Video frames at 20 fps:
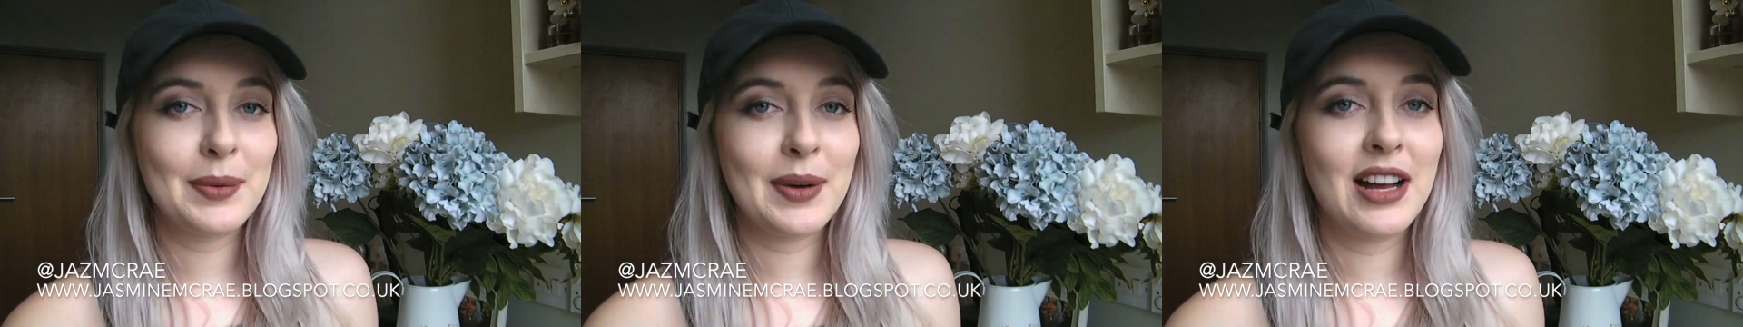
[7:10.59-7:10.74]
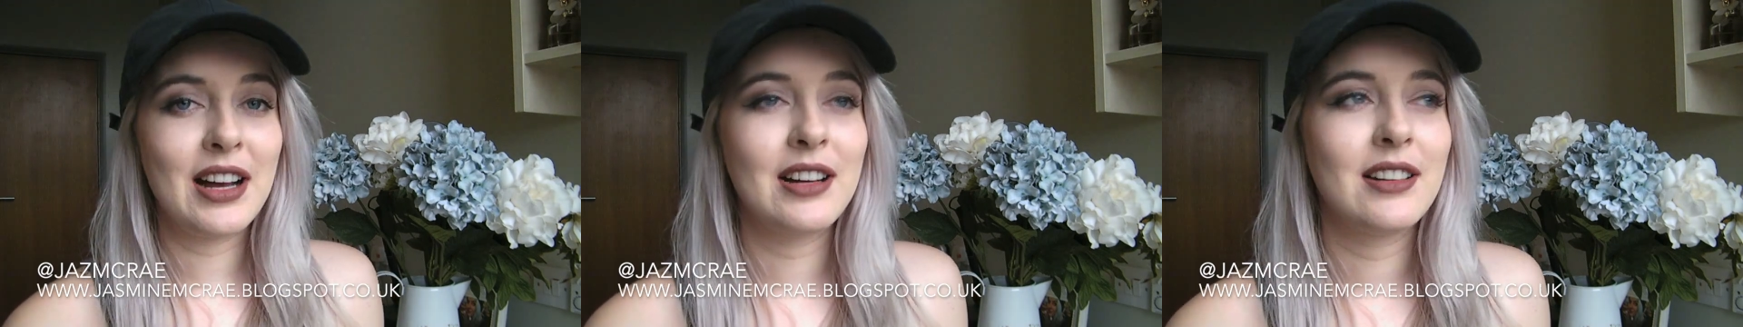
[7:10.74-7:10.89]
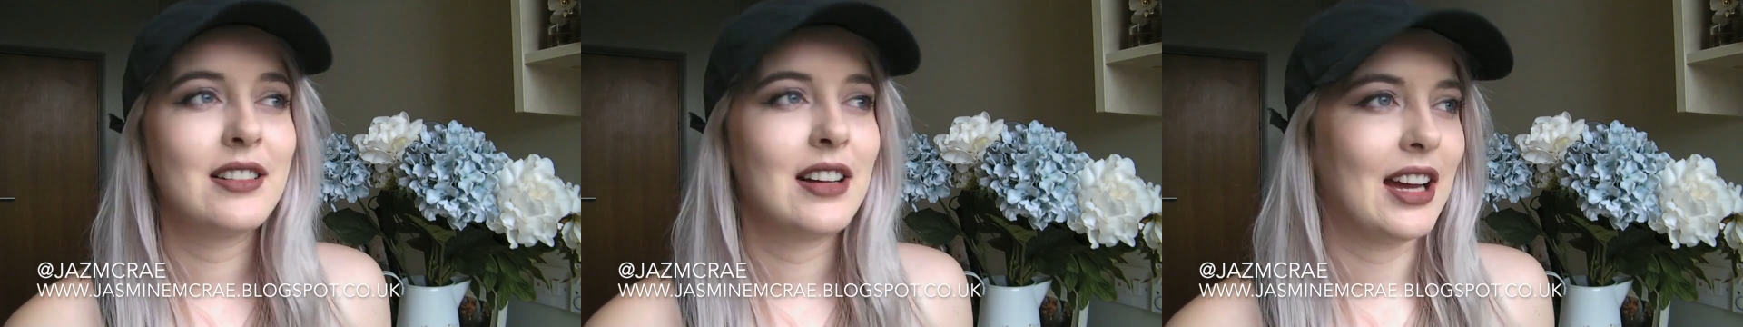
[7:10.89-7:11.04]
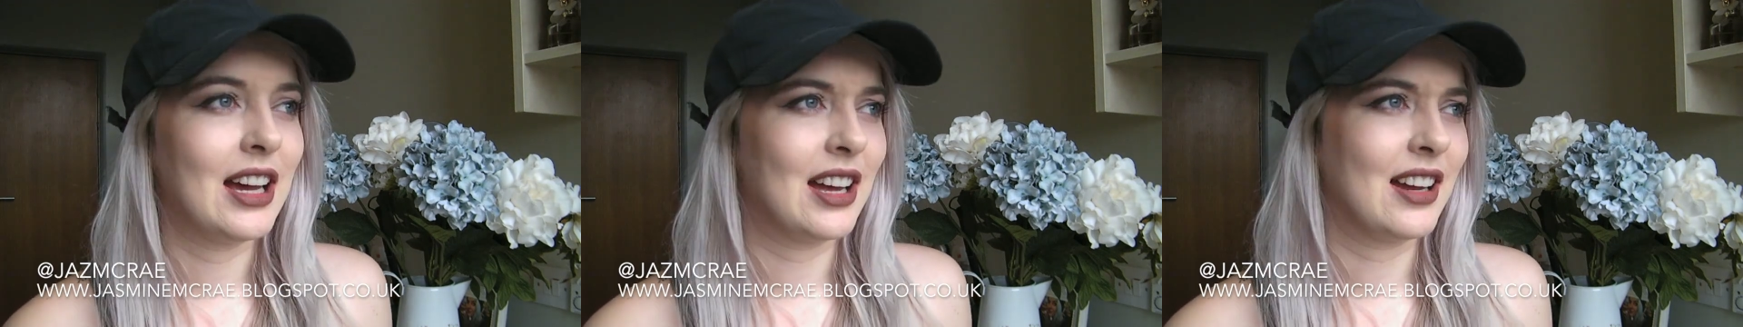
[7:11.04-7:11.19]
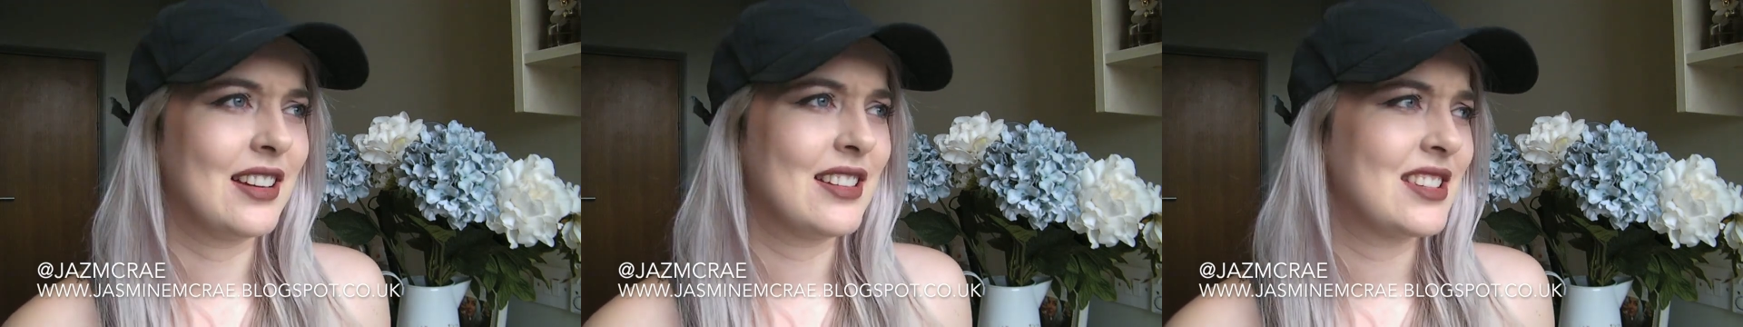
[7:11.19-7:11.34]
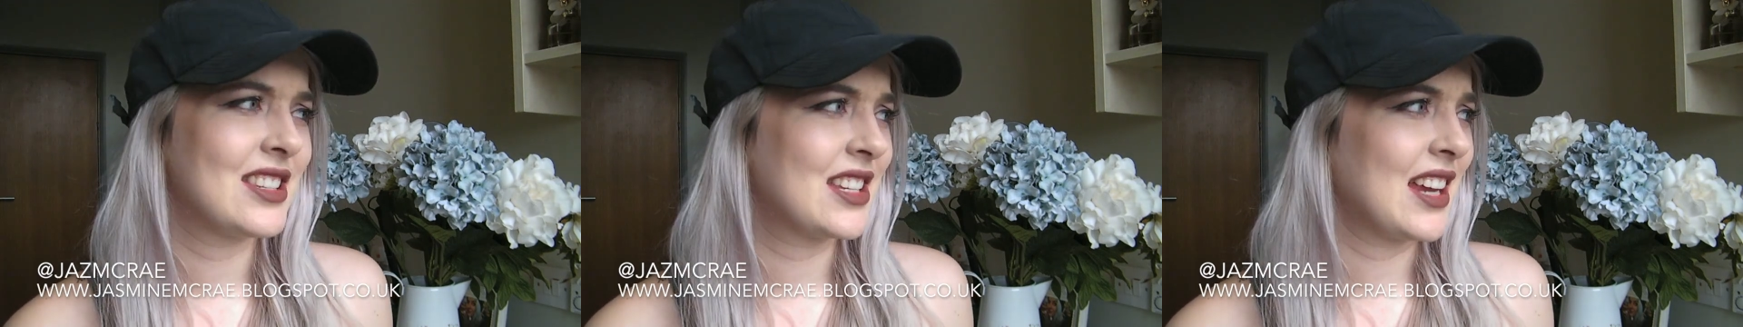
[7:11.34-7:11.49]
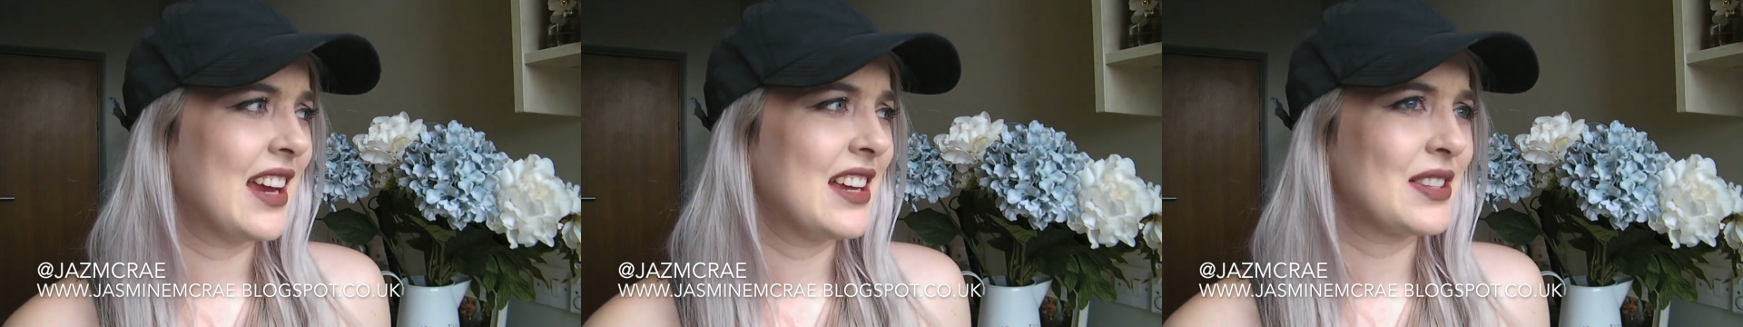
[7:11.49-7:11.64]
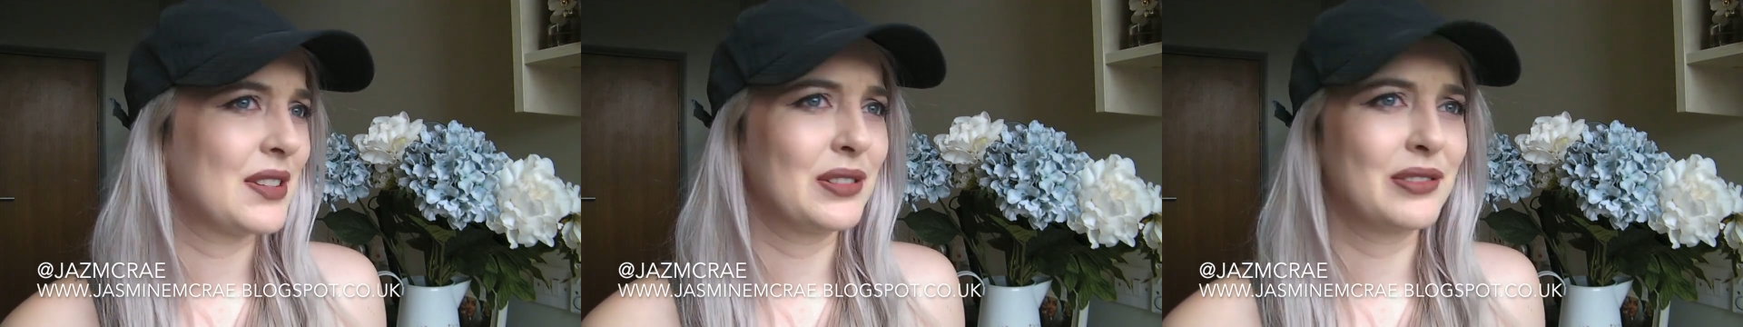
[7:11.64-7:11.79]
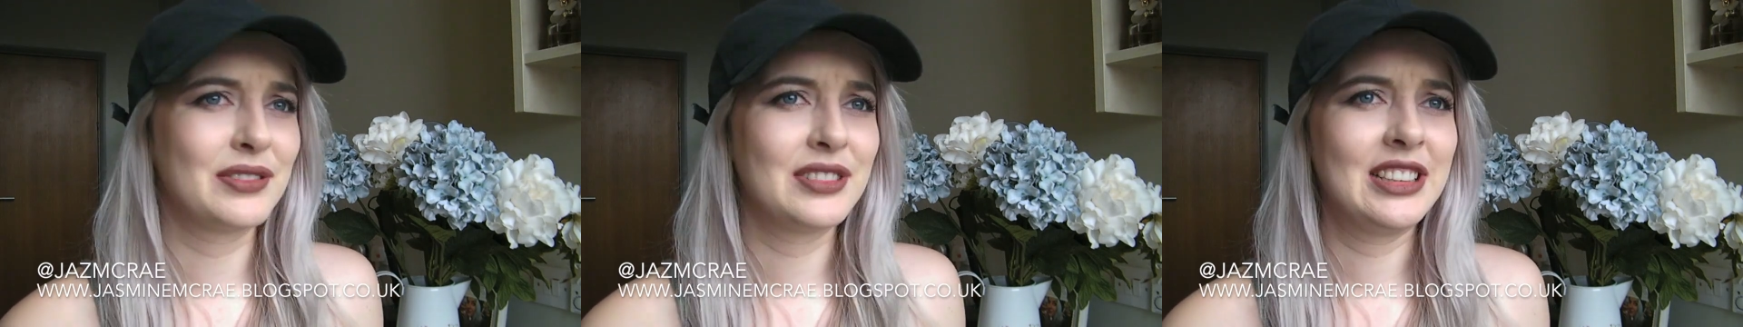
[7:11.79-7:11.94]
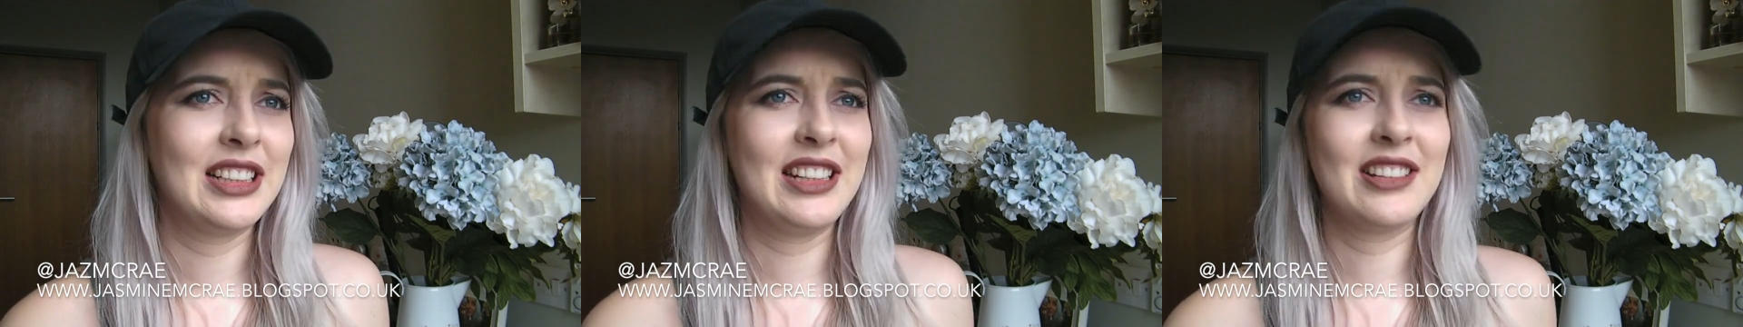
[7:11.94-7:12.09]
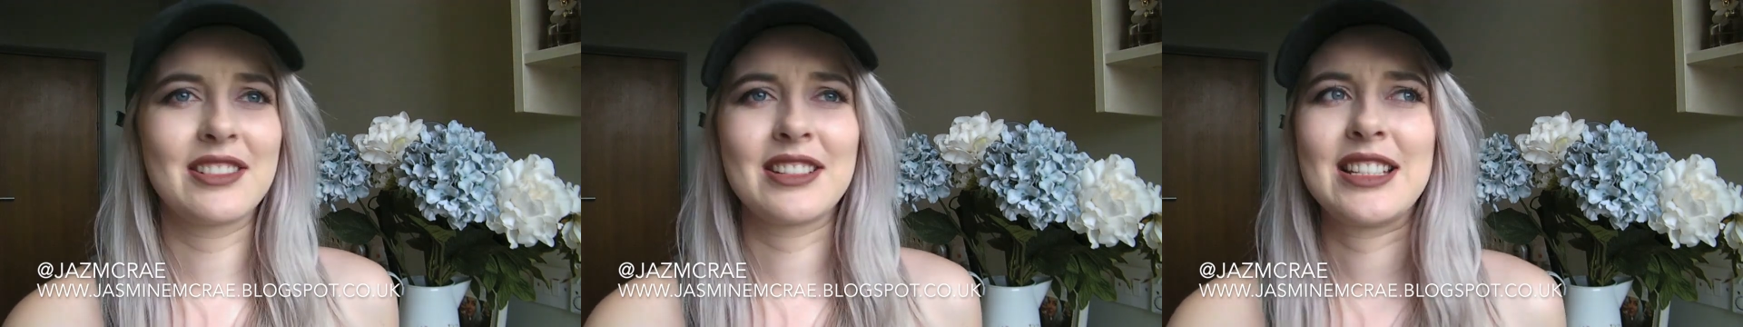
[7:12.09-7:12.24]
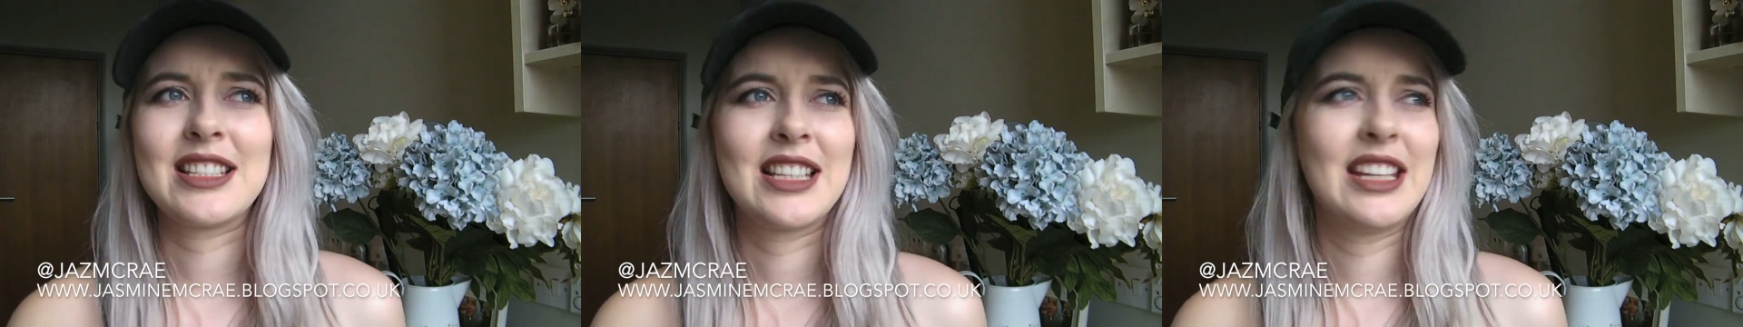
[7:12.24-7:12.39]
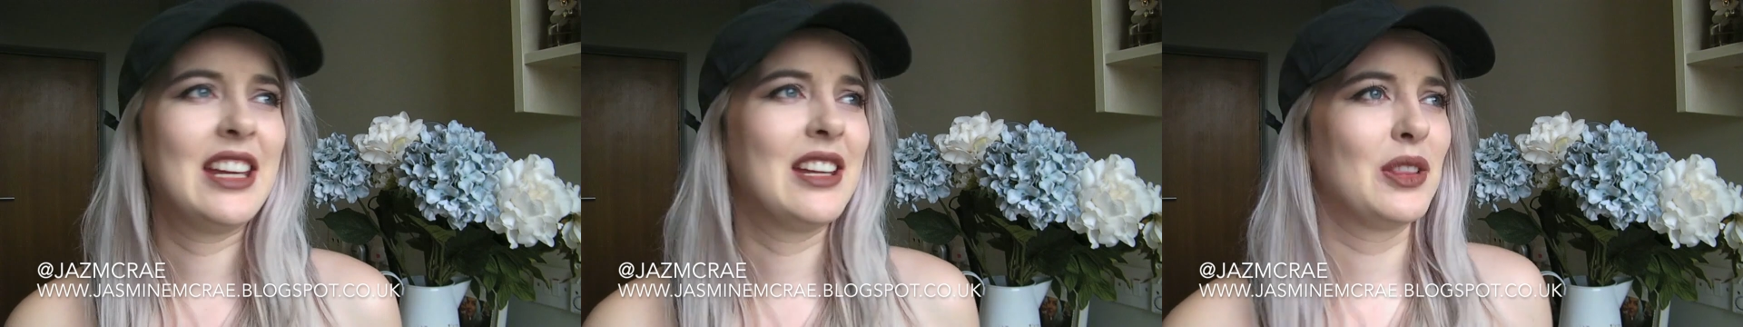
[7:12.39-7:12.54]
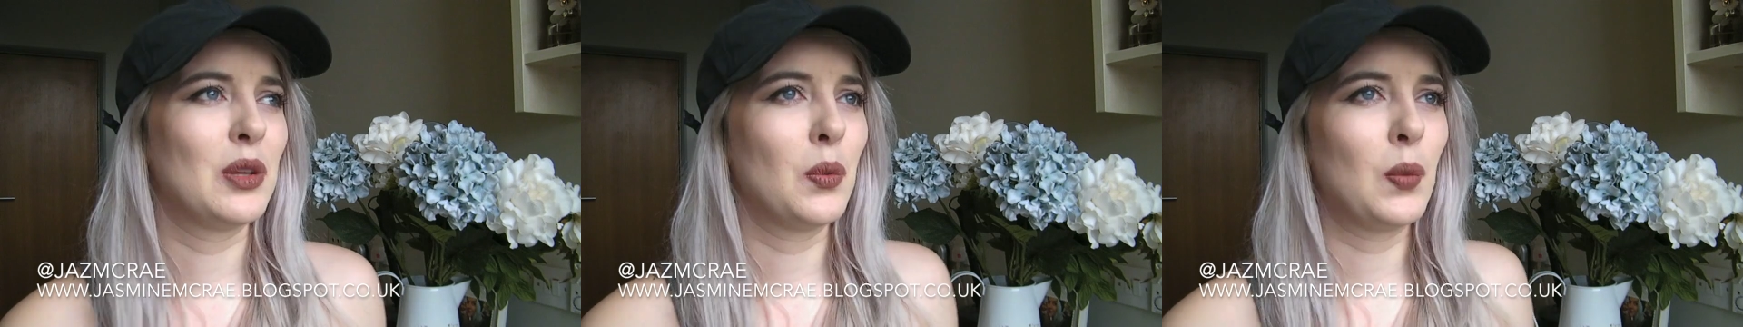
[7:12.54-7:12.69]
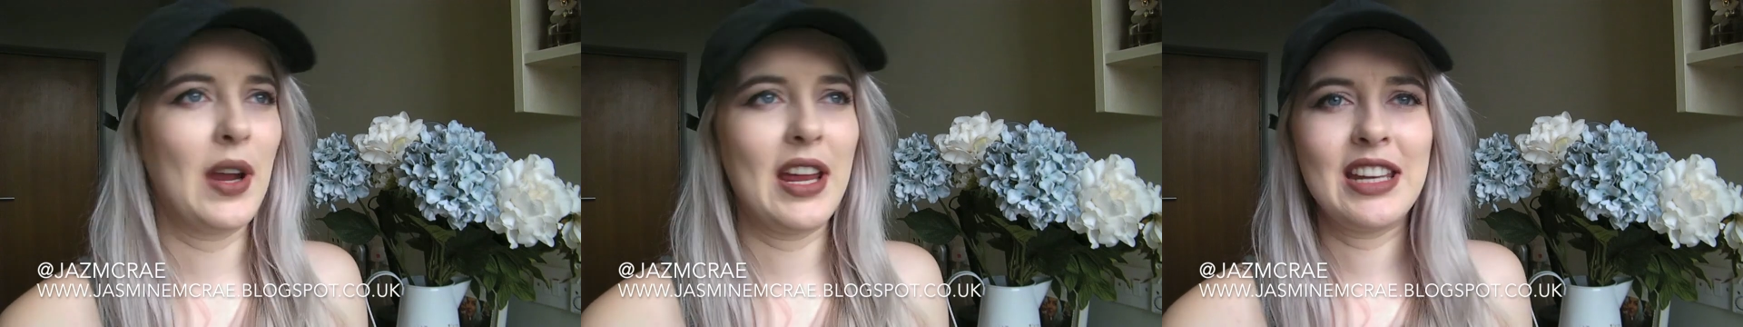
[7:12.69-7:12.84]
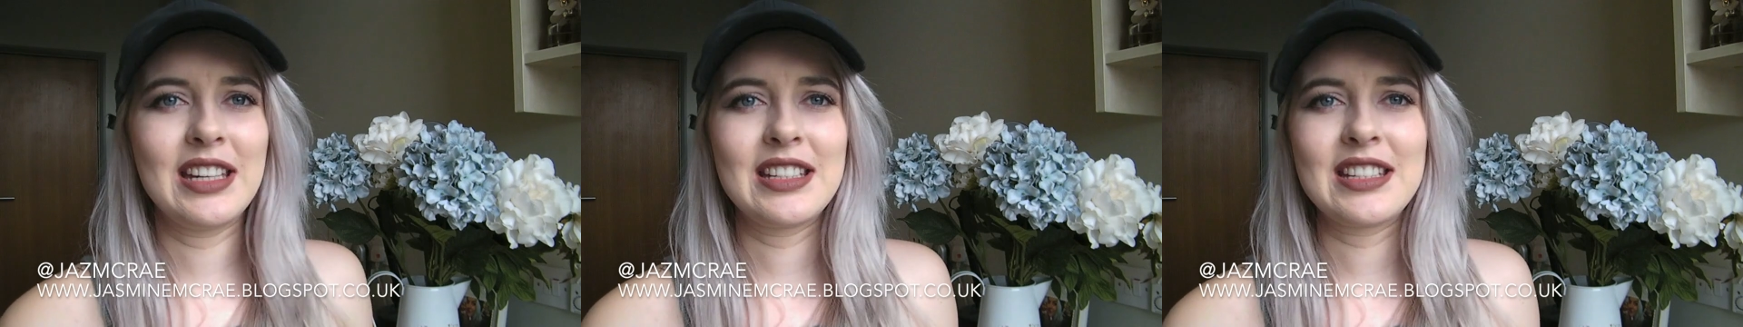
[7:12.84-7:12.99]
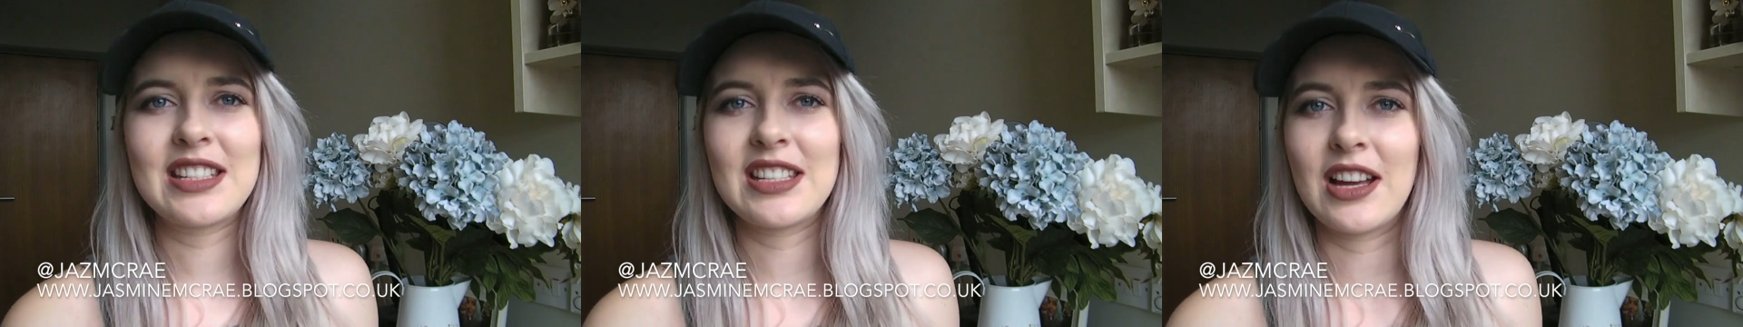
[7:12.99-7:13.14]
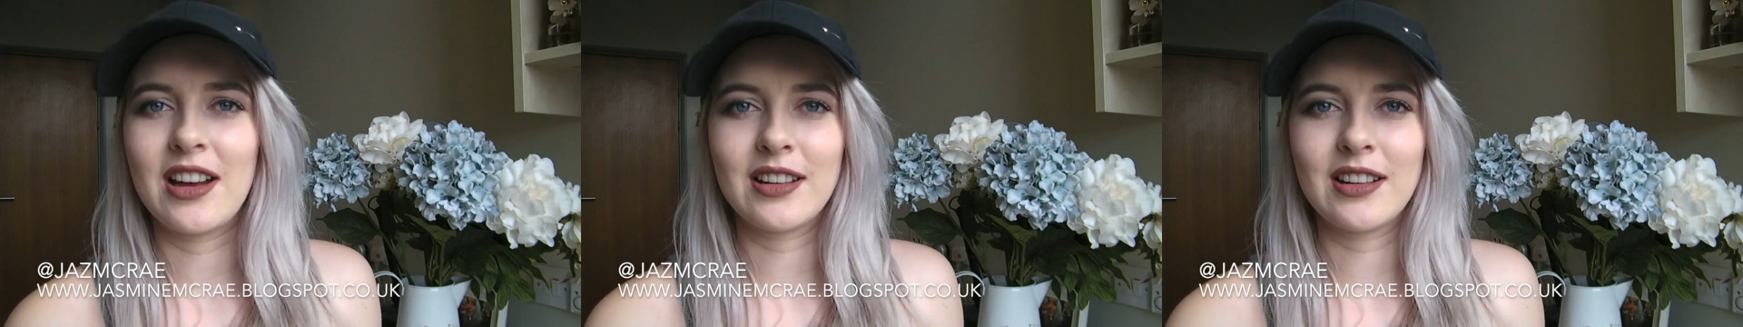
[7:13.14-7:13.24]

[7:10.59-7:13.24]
well and it stays on really nicely in the wind,